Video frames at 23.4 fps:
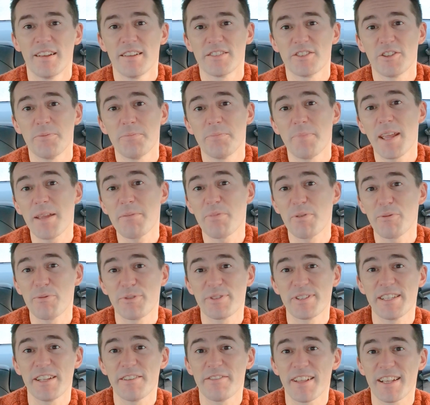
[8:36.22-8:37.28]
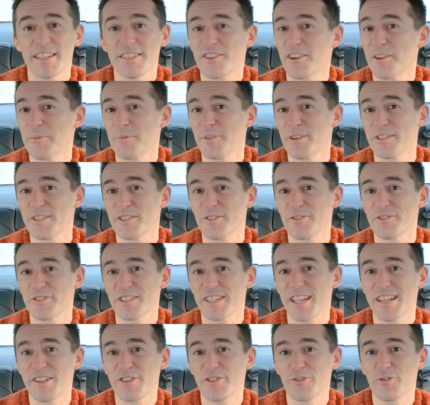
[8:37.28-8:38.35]
so maybe we'll see if that timeline's on
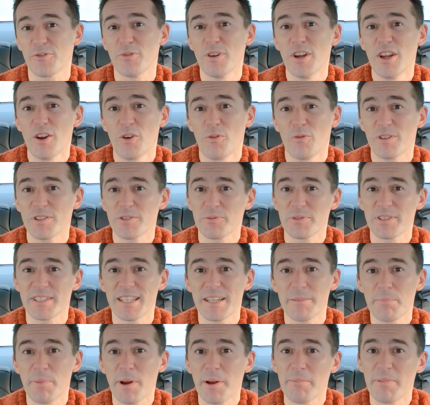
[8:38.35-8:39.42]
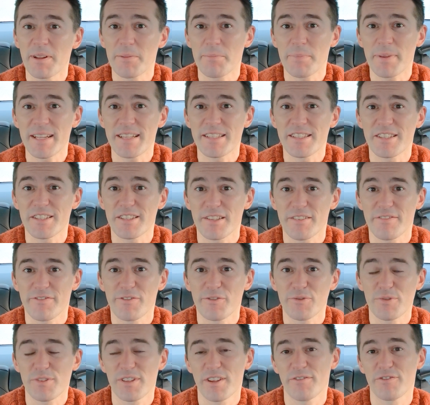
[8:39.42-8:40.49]
schedule once we see public betas of
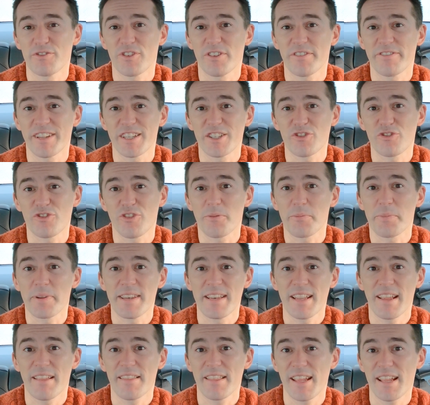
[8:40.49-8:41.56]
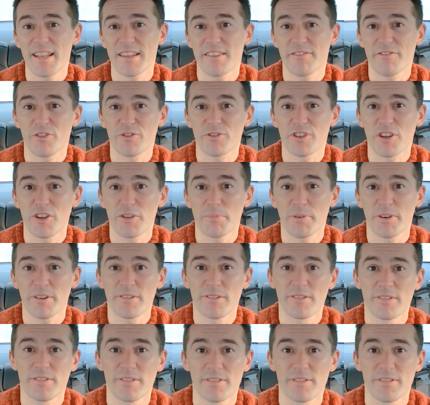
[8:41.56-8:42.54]
full self-driving drop near the end of October.